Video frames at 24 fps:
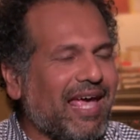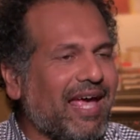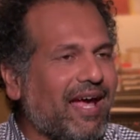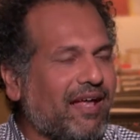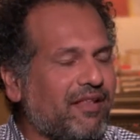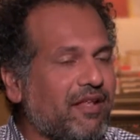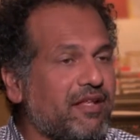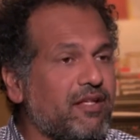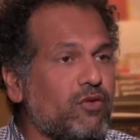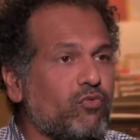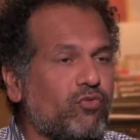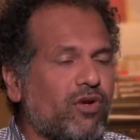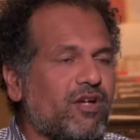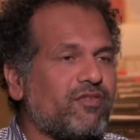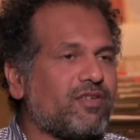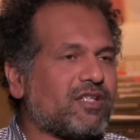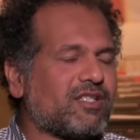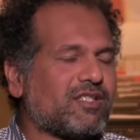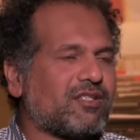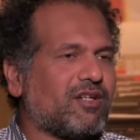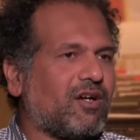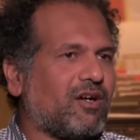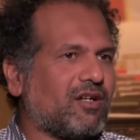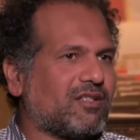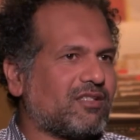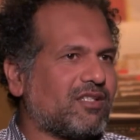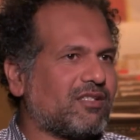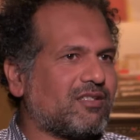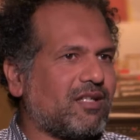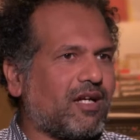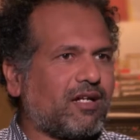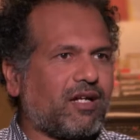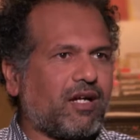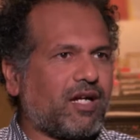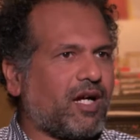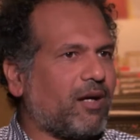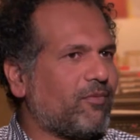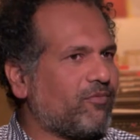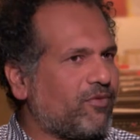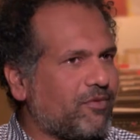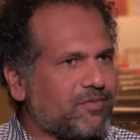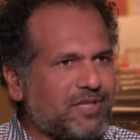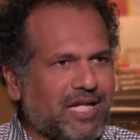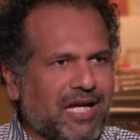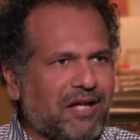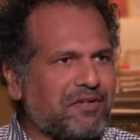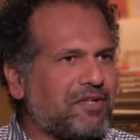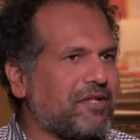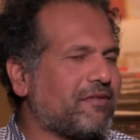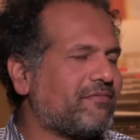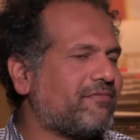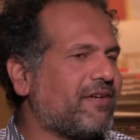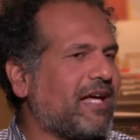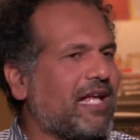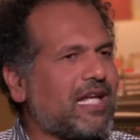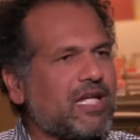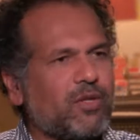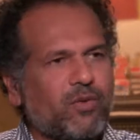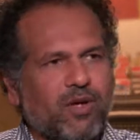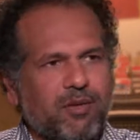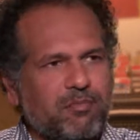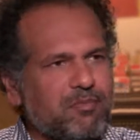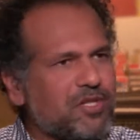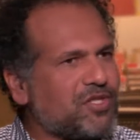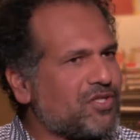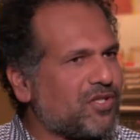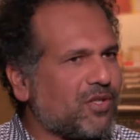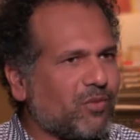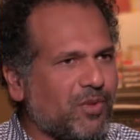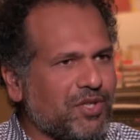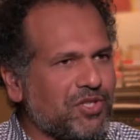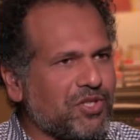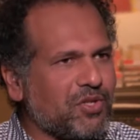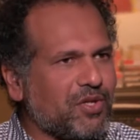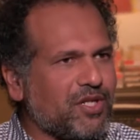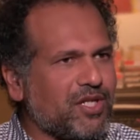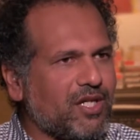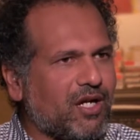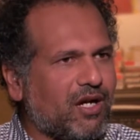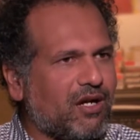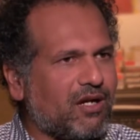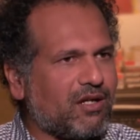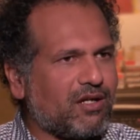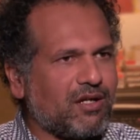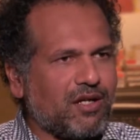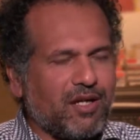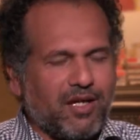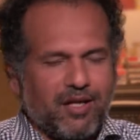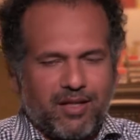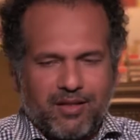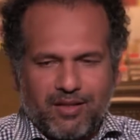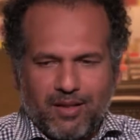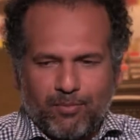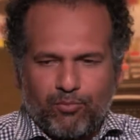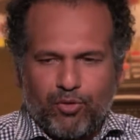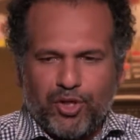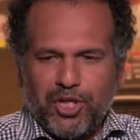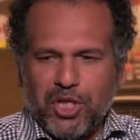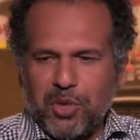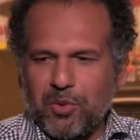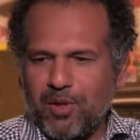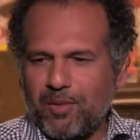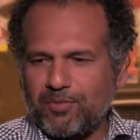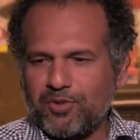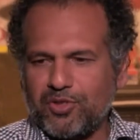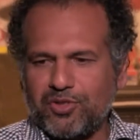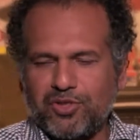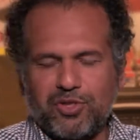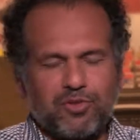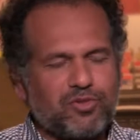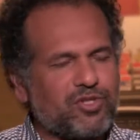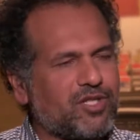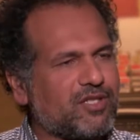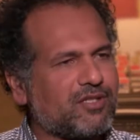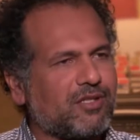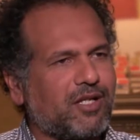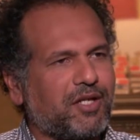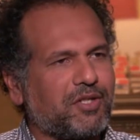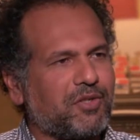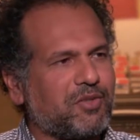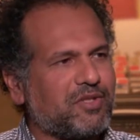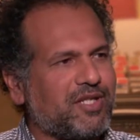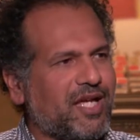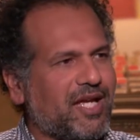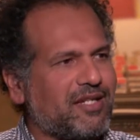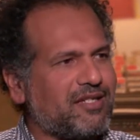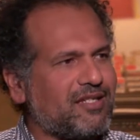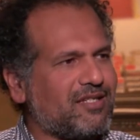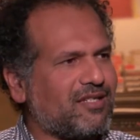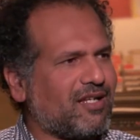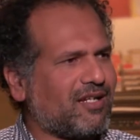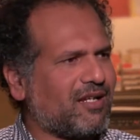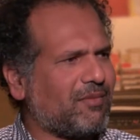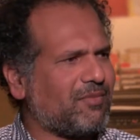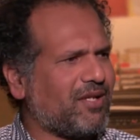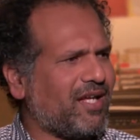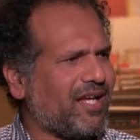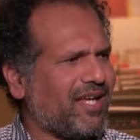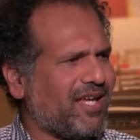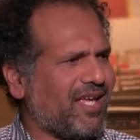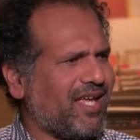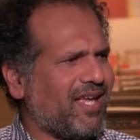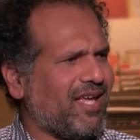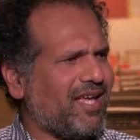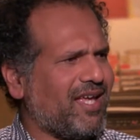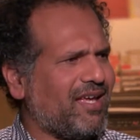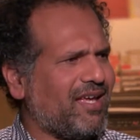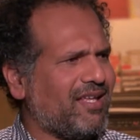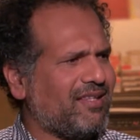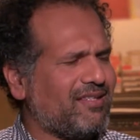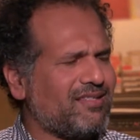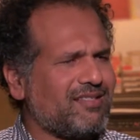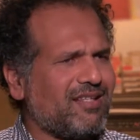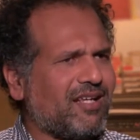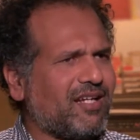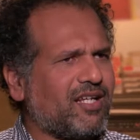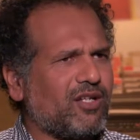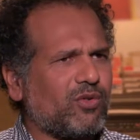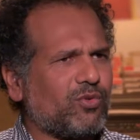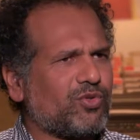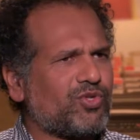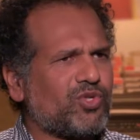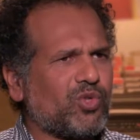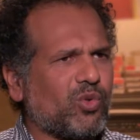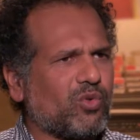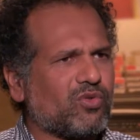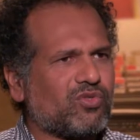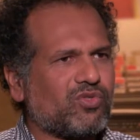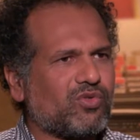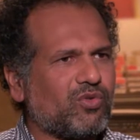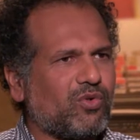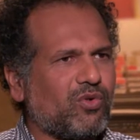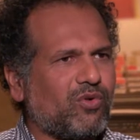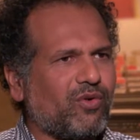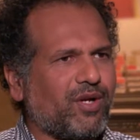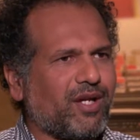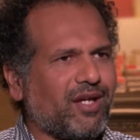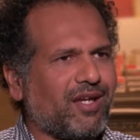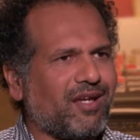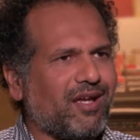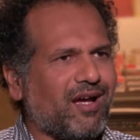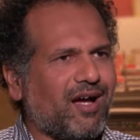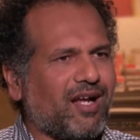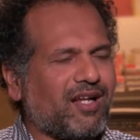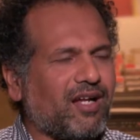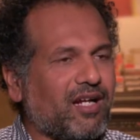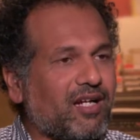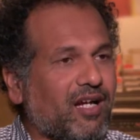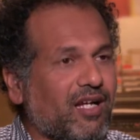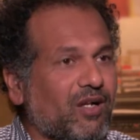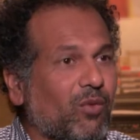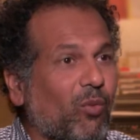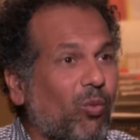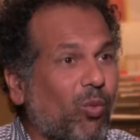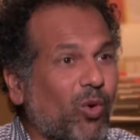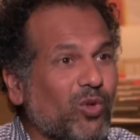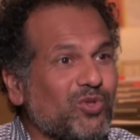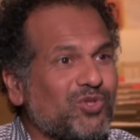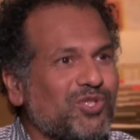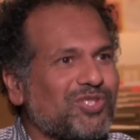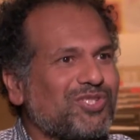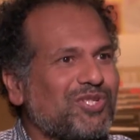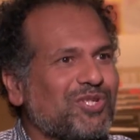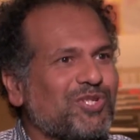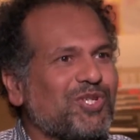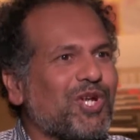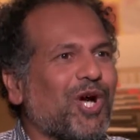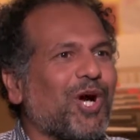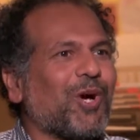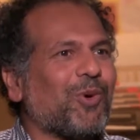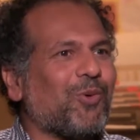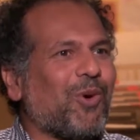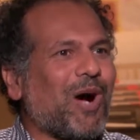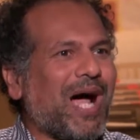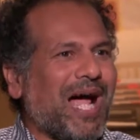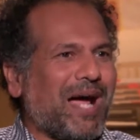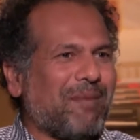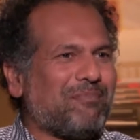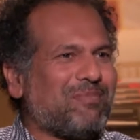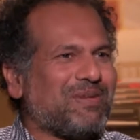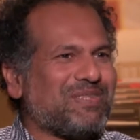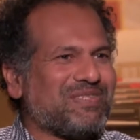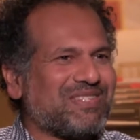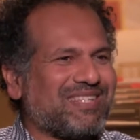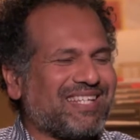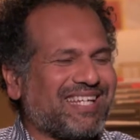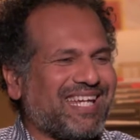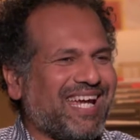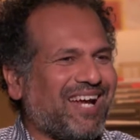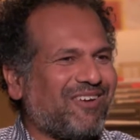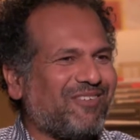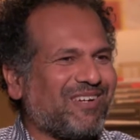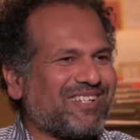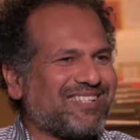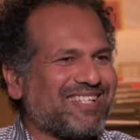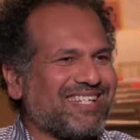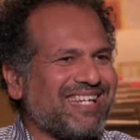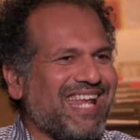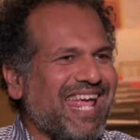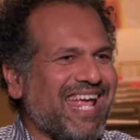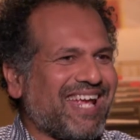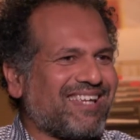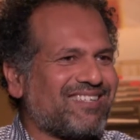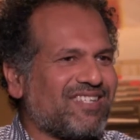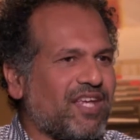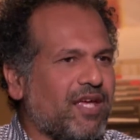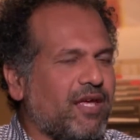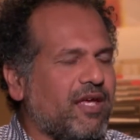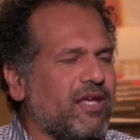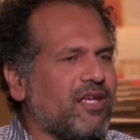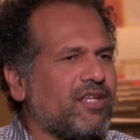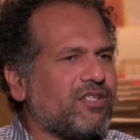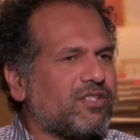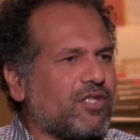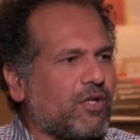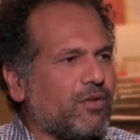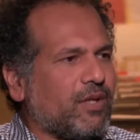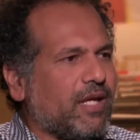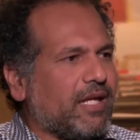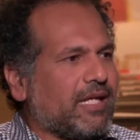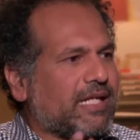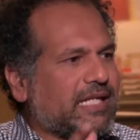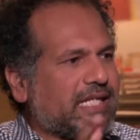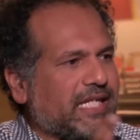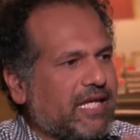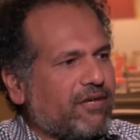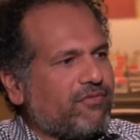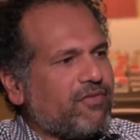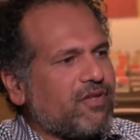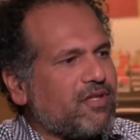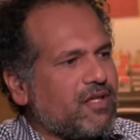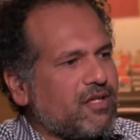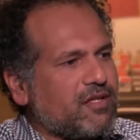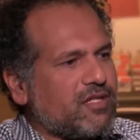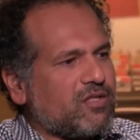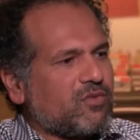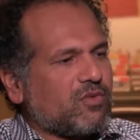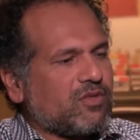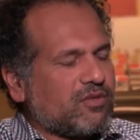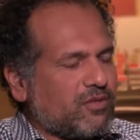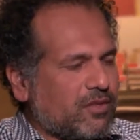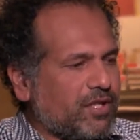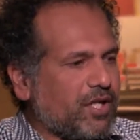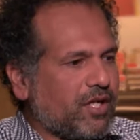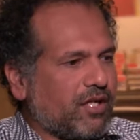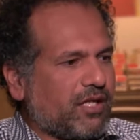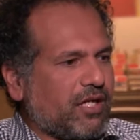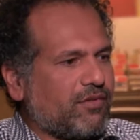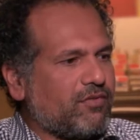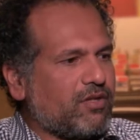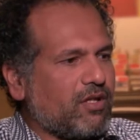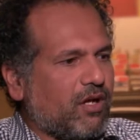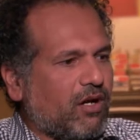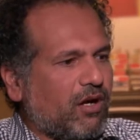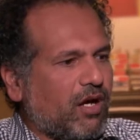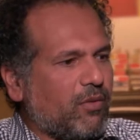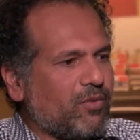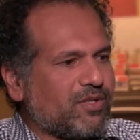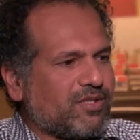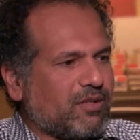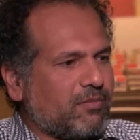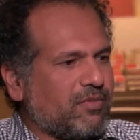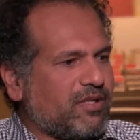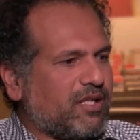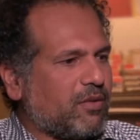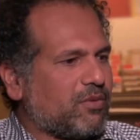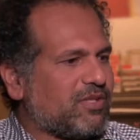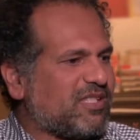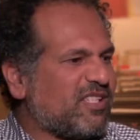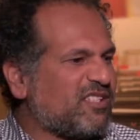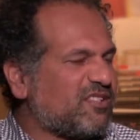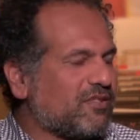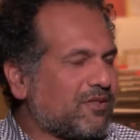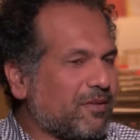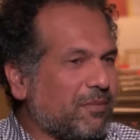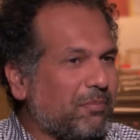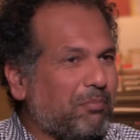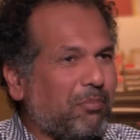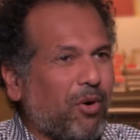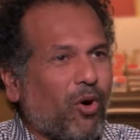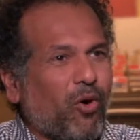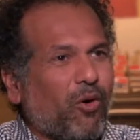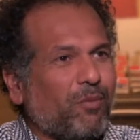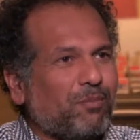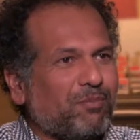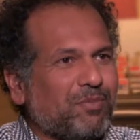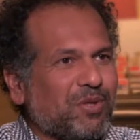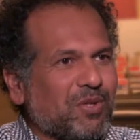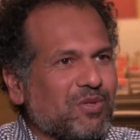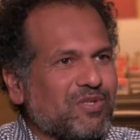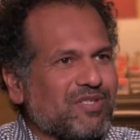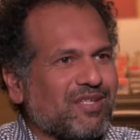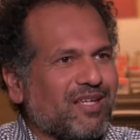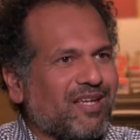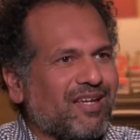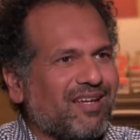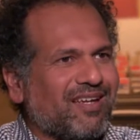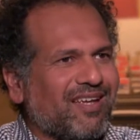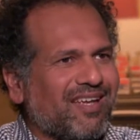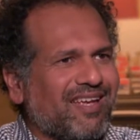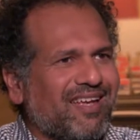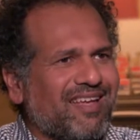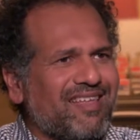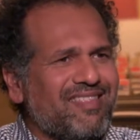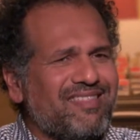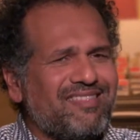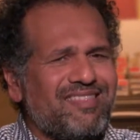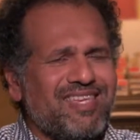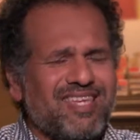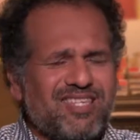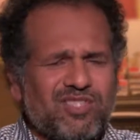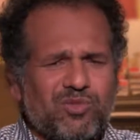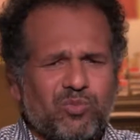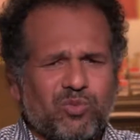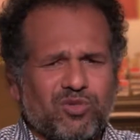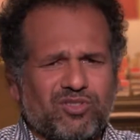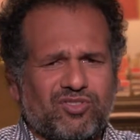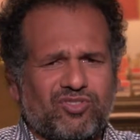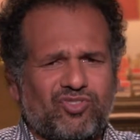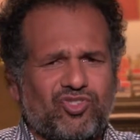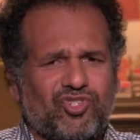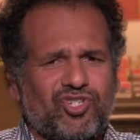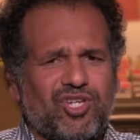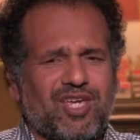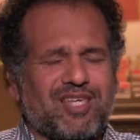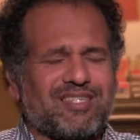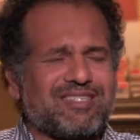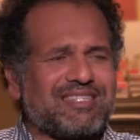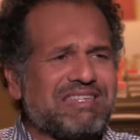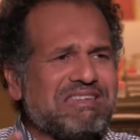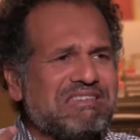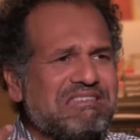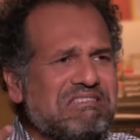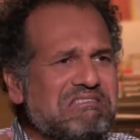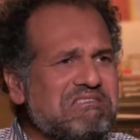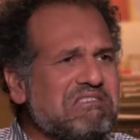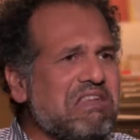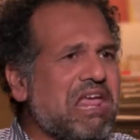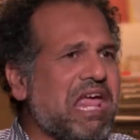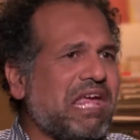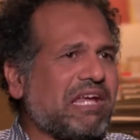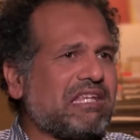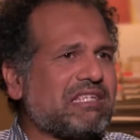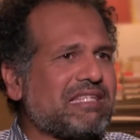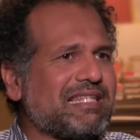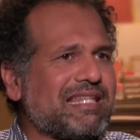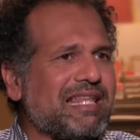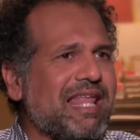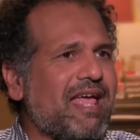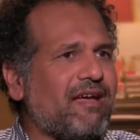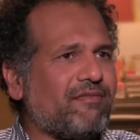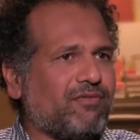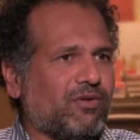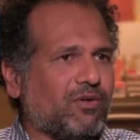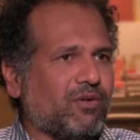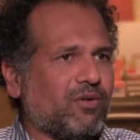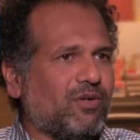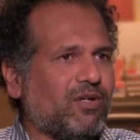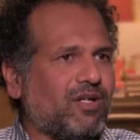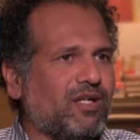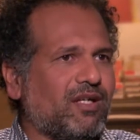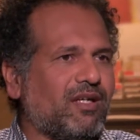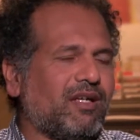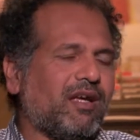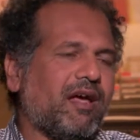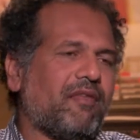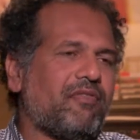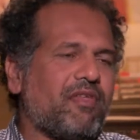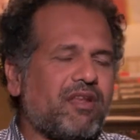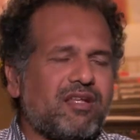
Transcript: And then the river starts. It's like, I come from down in the valley where Mister, when you're young, they bring you up to do just like your daddy done. I'm like, this is like a little short story and i kind of wanted to know what happened to the character next so given that this was you know given that i was somebody that was listening to pop music yeah this was just next level and